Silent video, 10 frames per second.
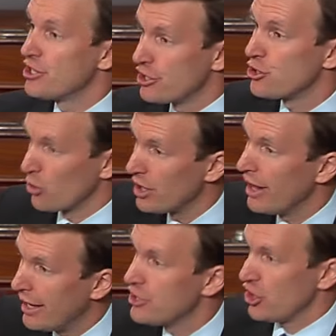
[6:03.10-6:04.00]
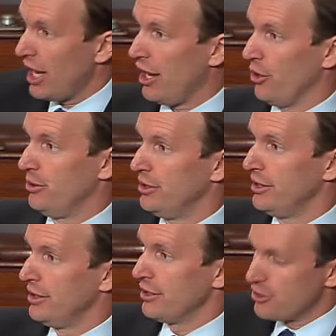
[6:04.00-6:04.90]
the storyline in Chicago.
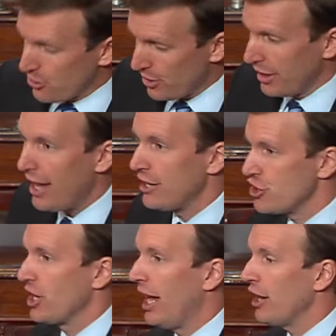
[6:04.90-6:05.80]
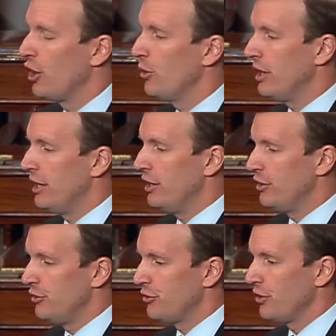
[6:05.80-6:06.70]
The storyline in Chicago
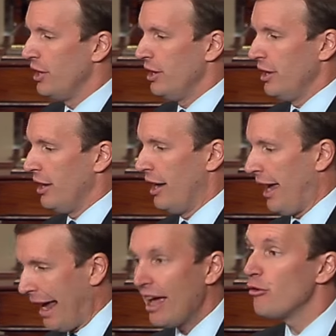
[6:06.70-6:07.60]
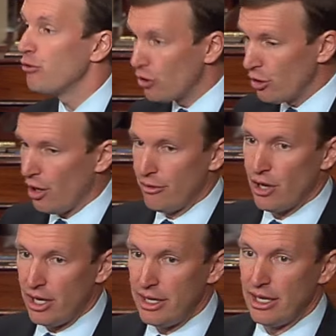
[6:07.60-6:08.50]
is a handful of
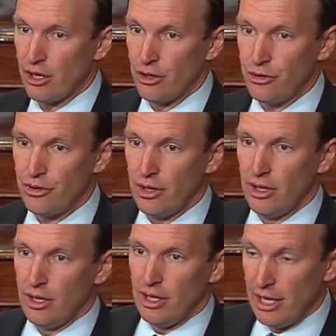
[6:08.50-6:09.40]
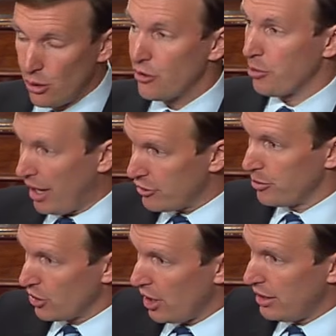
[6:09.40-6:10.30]
gun dealers,
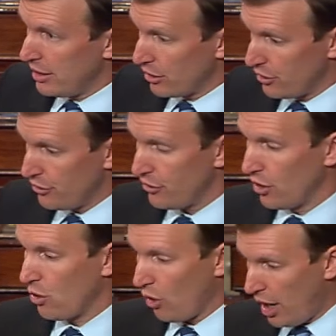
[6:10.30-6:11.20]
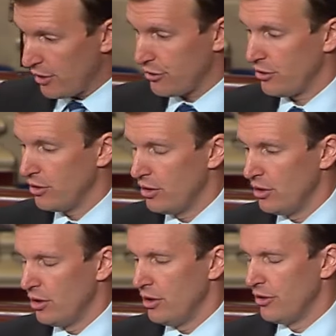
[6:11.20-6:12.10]
irresponsible gun dealers across
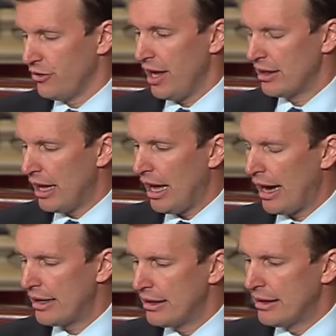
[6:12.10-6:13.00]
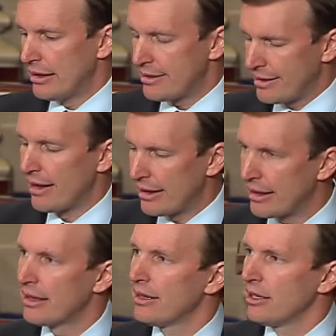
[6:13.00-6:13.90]
the state line,
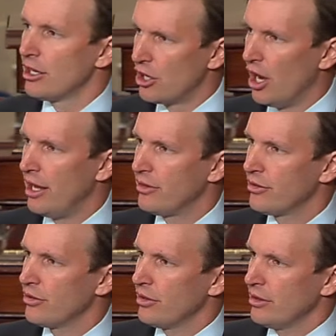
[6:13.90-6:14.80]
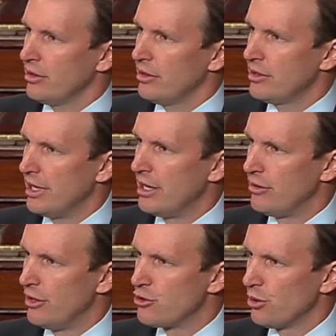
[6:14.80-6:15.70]
selling guns to
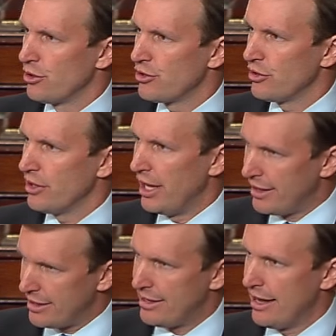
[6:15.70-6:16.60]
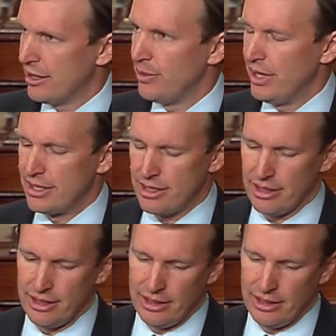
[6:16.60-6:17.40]
individuals that then take them into